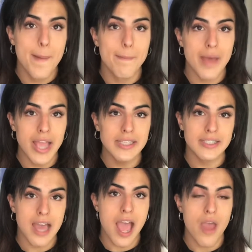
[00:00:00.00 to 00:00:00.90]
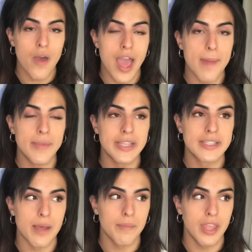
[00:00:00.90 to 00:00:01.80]
My style had been
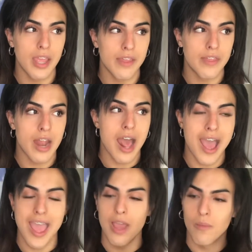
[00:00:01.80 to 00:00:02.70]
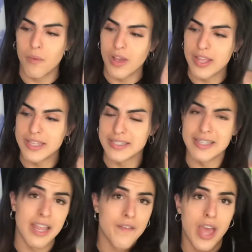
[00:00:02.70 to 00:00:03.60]
something that I was
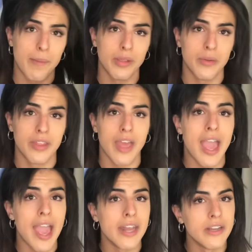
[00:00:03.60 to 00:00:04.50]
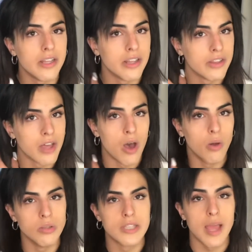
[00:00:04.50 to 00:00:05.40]
never happy with. I hated it the
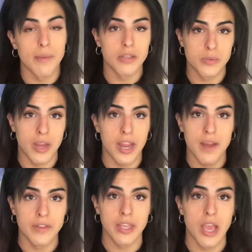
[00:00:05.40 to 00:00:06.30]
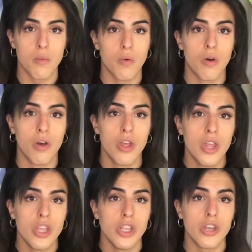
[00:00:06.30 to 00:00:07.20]
whole time I was wearing everything I wore.
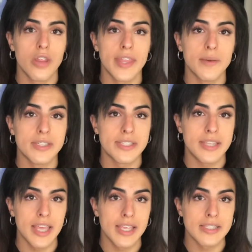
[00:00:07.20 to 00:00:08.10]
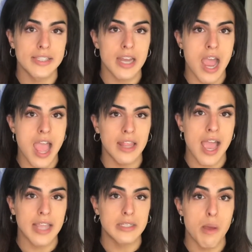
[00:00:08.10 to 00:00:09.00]
You know, there was things that I
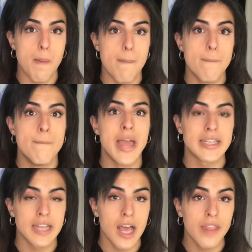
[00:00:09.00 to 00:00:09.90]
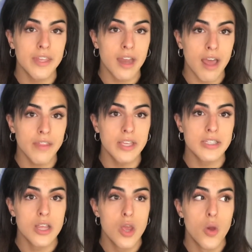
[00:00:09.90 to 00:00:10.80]
liked better than
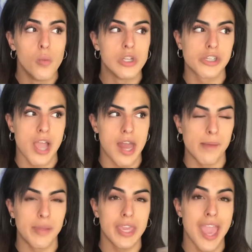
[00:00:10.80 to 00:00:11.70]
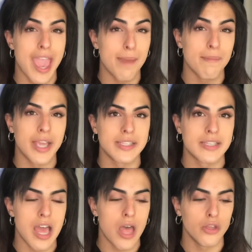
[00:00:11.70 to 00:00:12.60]
others, which kind of became my
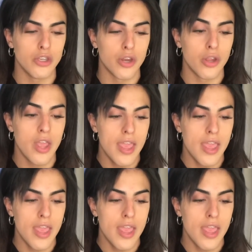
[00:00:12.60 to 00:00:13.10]
style. You know,